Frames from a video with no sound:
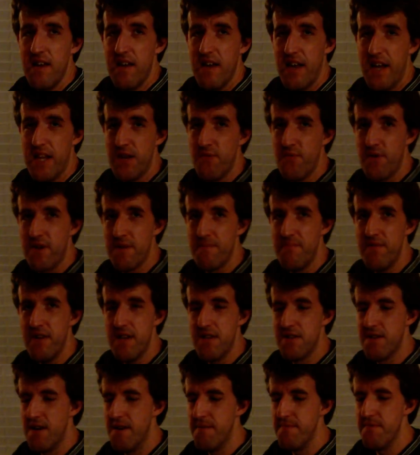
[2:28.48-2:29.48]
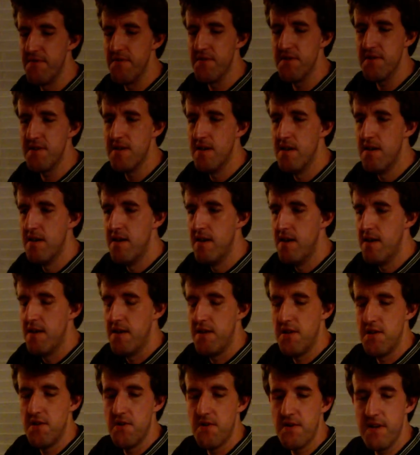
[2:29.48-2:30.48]
and you want to play doubles,
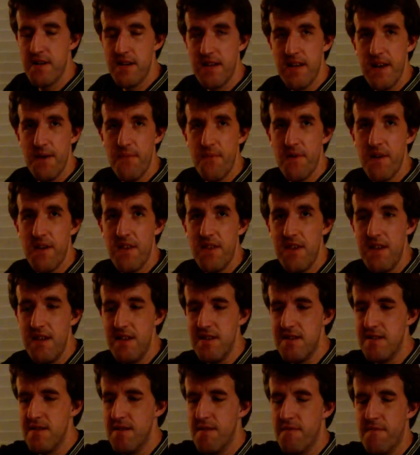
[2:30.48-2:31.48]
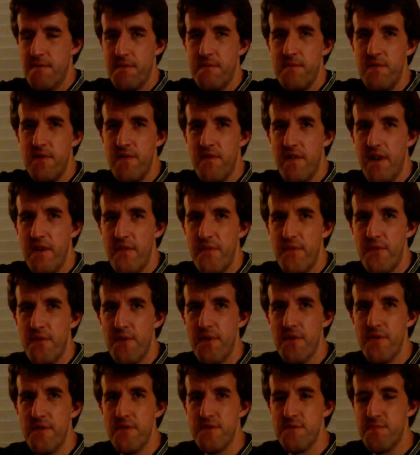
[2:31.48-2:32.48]
you can get one of these, remove all
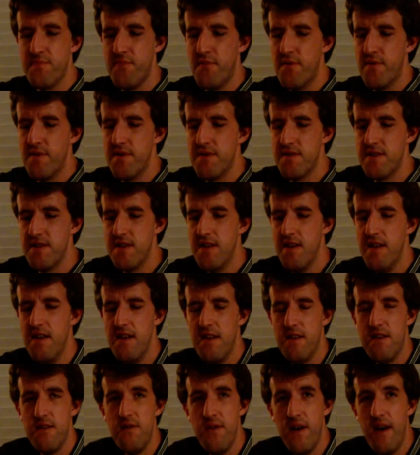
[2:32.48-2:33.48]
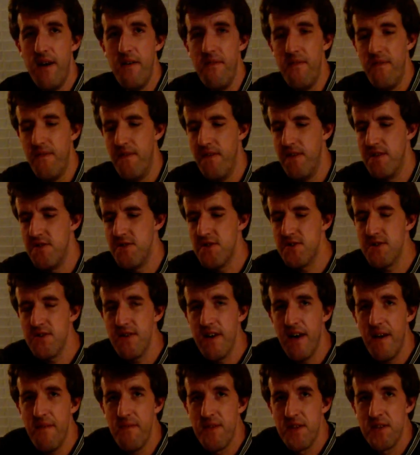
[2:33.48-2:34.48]
4 of those boards. You still
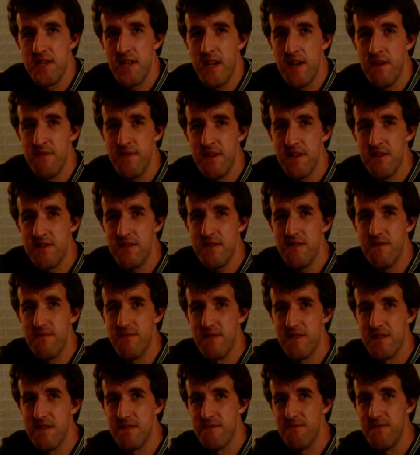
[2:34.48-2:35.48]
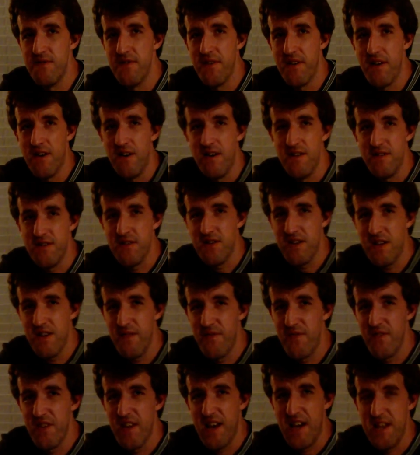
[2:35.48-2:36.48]
have the center insert, which is really all you need
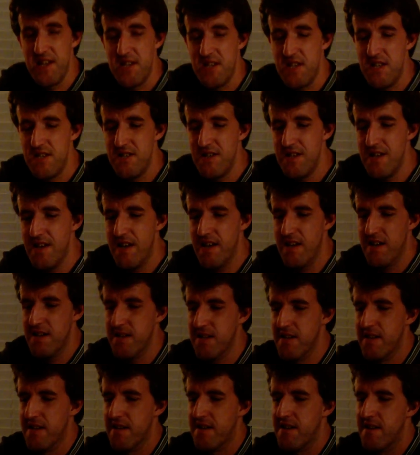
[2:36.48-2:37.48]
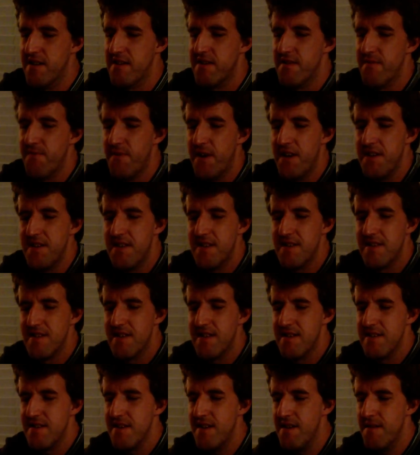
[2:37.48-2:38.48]
for the ITGX because it raises
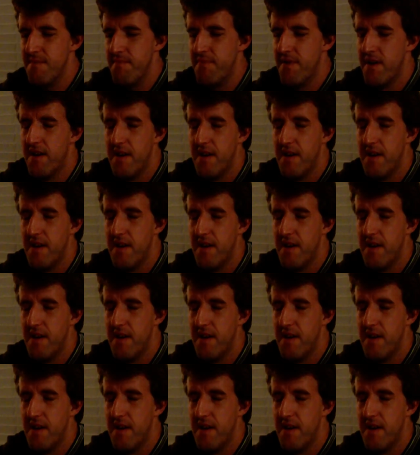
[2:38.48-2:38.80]
this up.